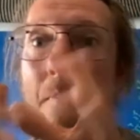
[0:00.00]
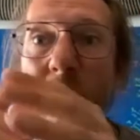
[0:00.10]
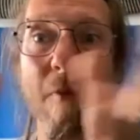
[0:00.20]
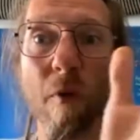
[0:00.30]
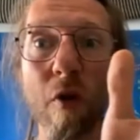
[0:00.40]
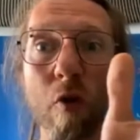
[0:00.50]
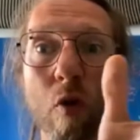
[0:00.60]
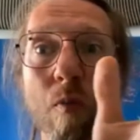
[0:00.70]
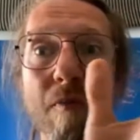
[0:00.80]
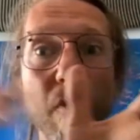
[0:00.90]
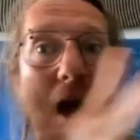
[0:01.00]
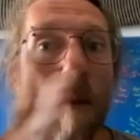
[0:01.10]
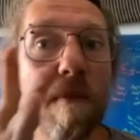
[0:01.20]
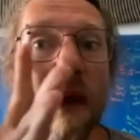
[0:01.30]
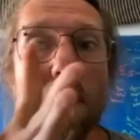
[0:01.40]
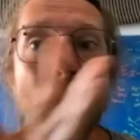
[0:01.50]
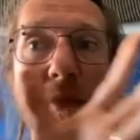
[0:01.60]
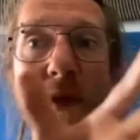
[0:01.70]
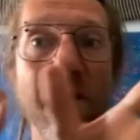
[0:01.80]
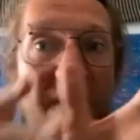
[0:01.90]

people in the group to help them, and then